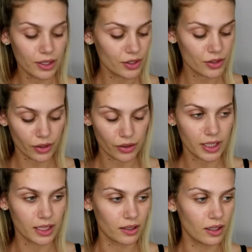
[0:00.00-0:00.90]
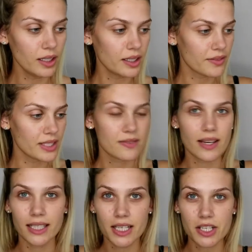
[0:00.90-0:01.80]
You don't need a lot of this
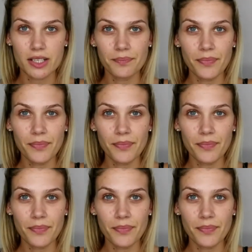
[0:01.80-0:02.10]
foundation.